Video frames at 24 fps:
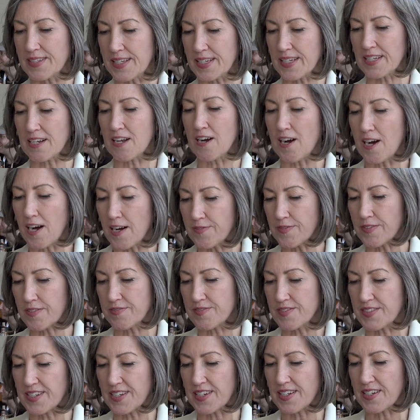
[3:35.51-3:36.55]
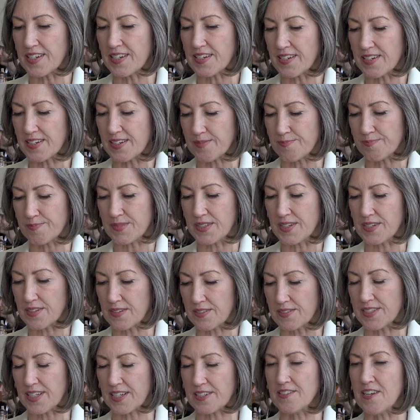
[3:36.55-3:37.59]
take it off of the, uh, the
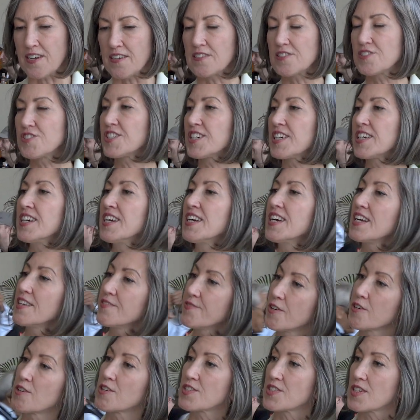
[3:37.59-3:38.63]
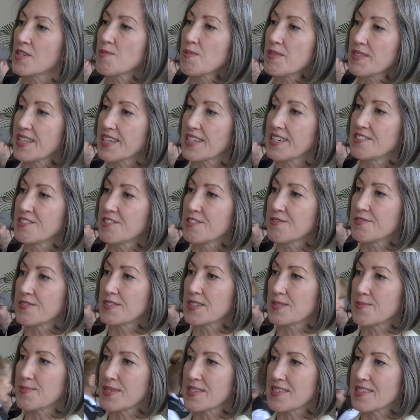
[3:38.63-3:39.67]
technology and focus on what they can do for
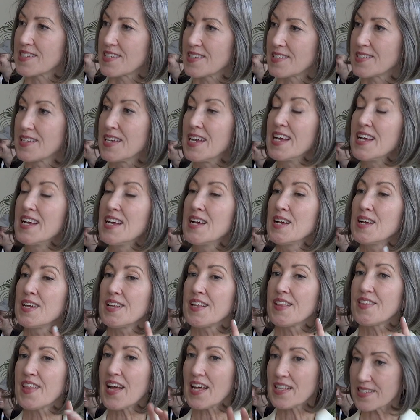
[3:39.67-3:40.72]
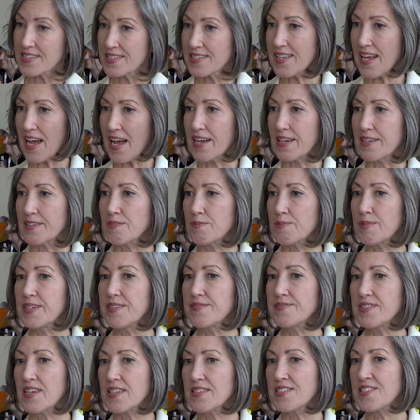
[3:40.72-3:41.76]
their business. That said,
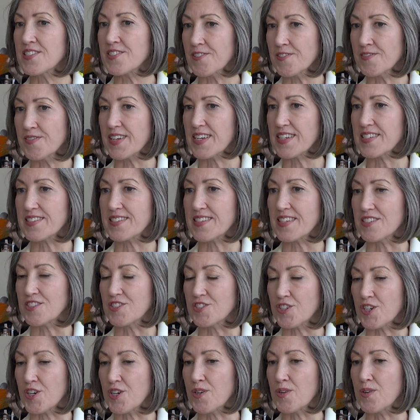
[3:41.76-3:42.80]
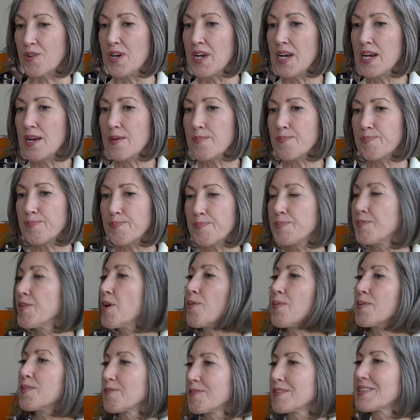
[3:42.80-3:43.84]
we've done surveys that show no
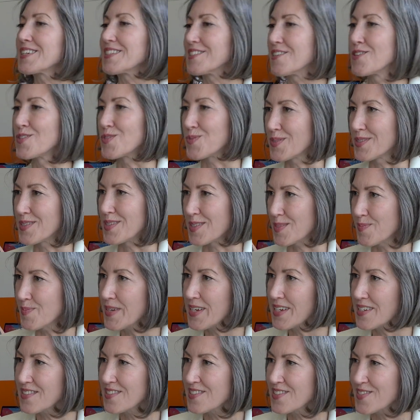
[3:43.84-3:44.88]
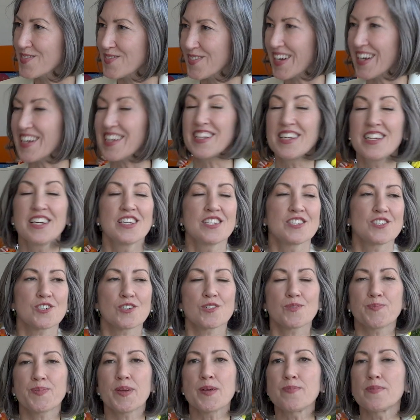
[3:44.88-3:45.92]
one really knows what this means, right?
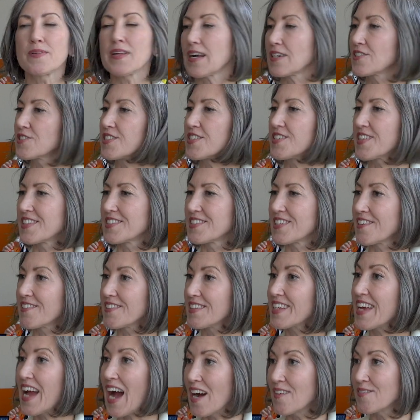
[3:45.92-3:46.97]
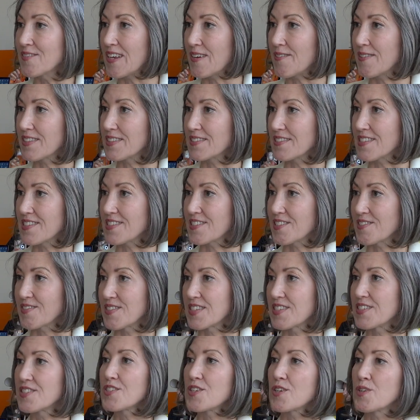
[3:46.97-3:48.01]
So people actually think they already have network as a
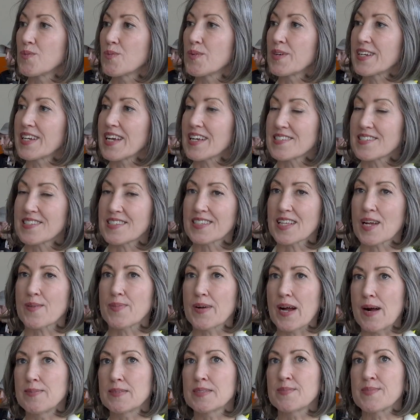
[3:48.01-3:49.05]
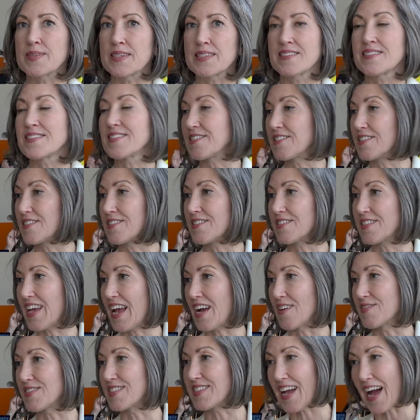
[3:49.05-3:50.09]
service. So we're guessing that probably means they they
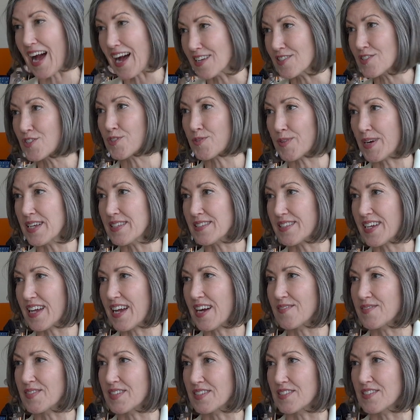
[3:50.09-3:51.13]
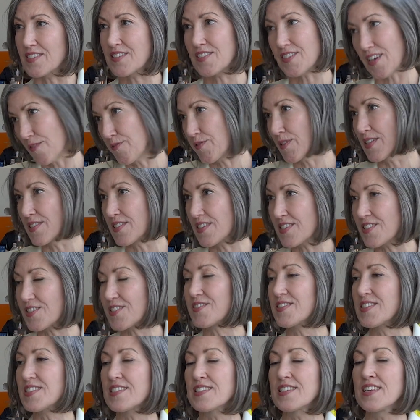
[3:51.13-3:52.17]
have SaaS, right? They have a software as a
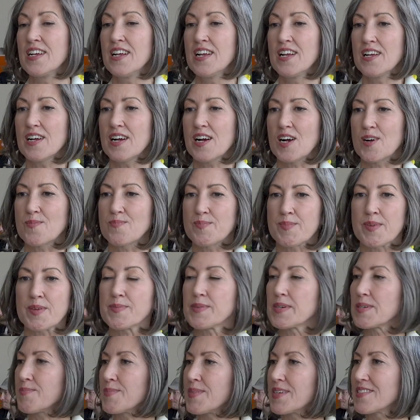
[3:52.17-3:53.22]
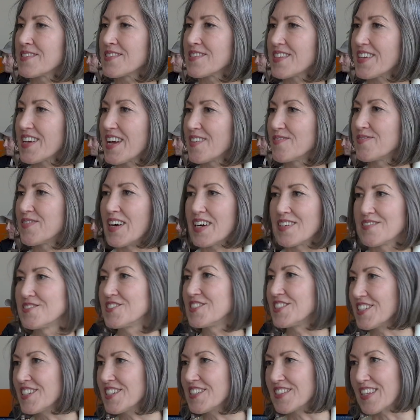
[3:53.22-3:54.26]
service. Yeah. Um, maybe it means they have
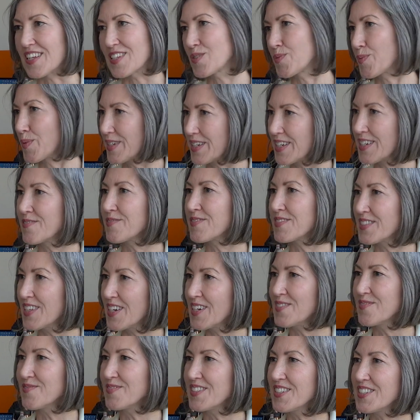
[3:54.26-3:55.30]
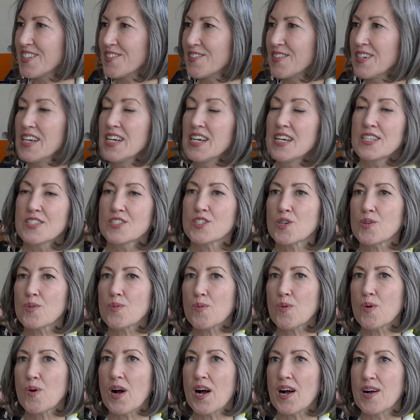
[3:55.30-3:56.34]
5G and that's working for them, you know?
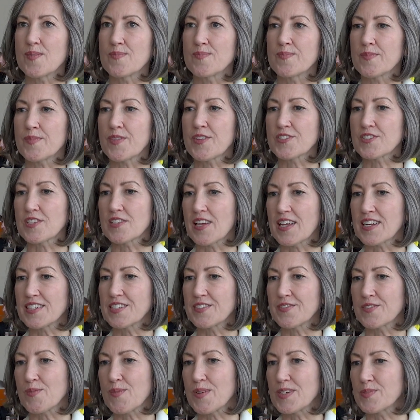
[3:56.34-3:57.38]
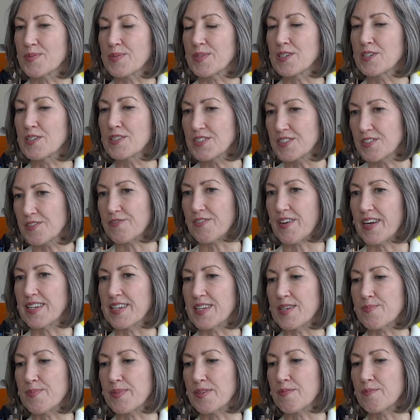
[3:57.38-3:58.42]
So um, there's a lot of different ways we could define
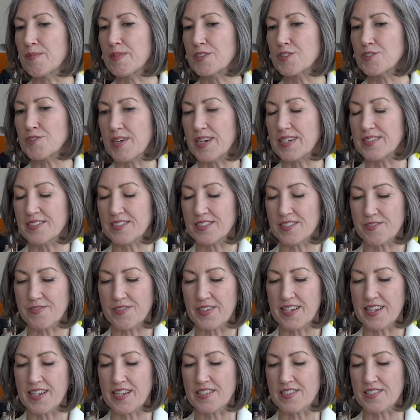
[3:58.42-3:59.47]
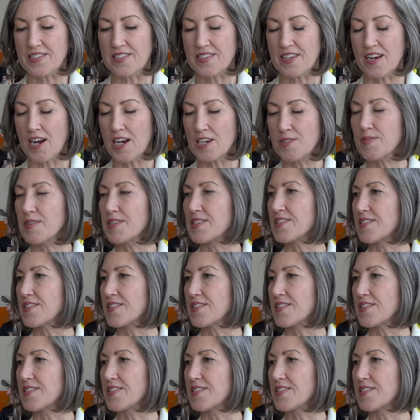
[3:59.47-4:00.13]
it, but we're trying to define it as hardware,